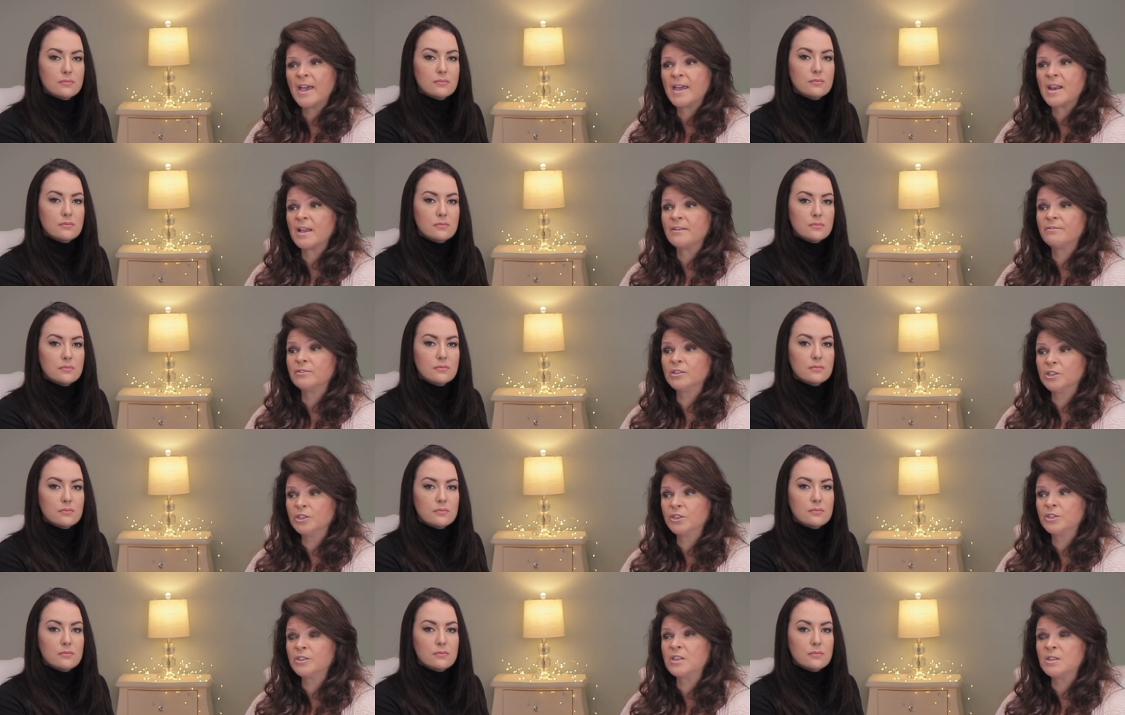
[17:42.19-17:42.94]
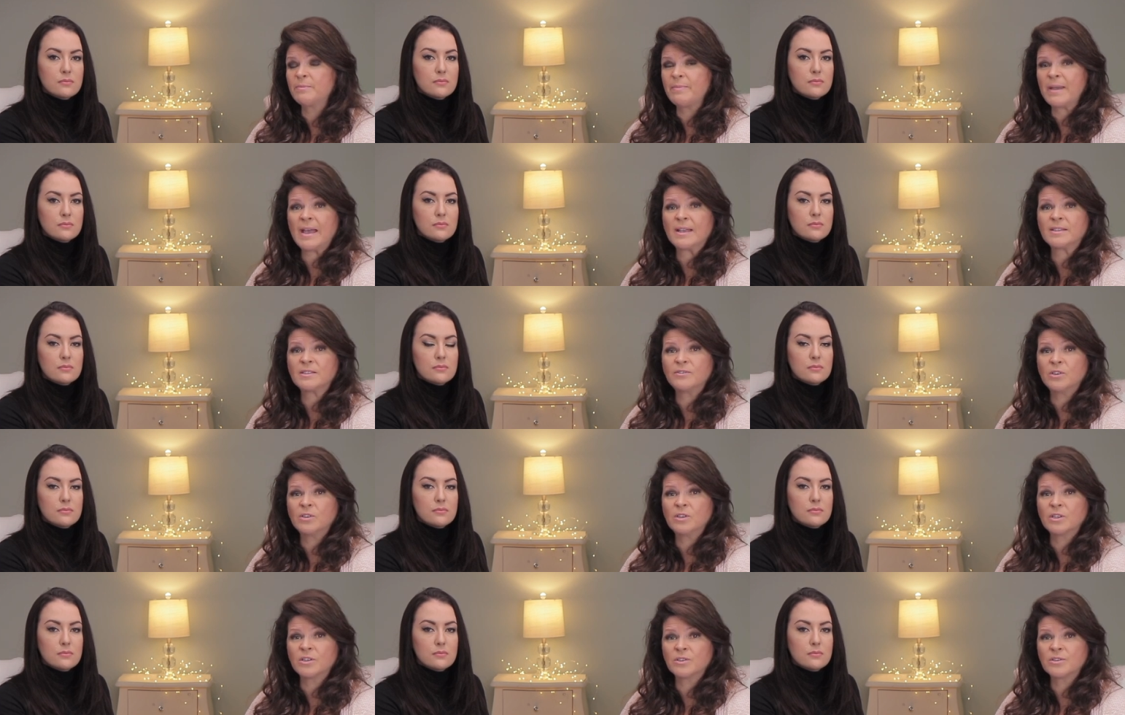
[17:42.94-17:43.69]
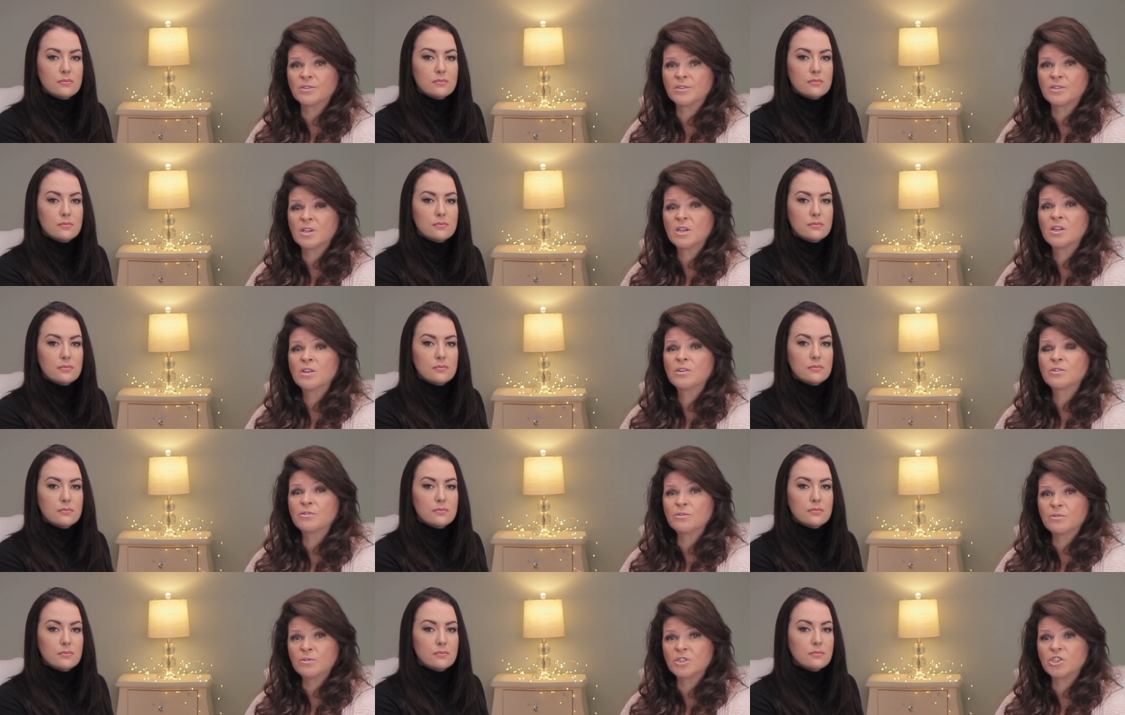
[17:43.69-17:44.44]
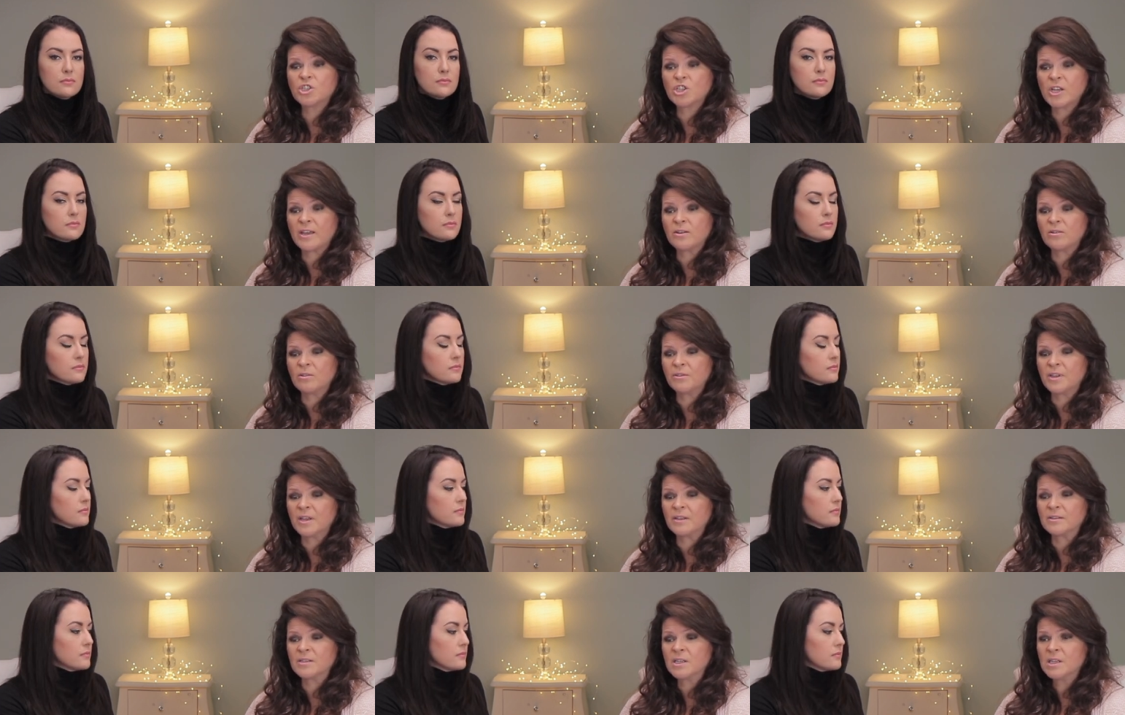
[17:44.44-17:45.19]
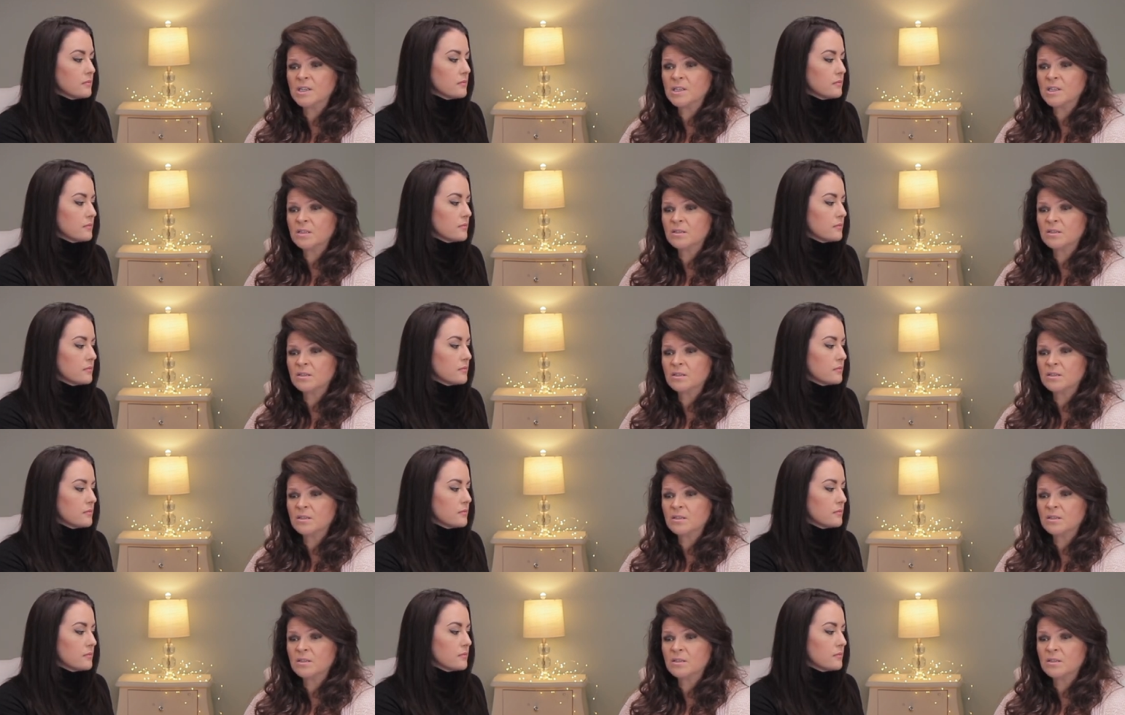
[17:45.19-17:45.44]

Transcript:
Speaker 1: And I've learned in the past few years through the channel that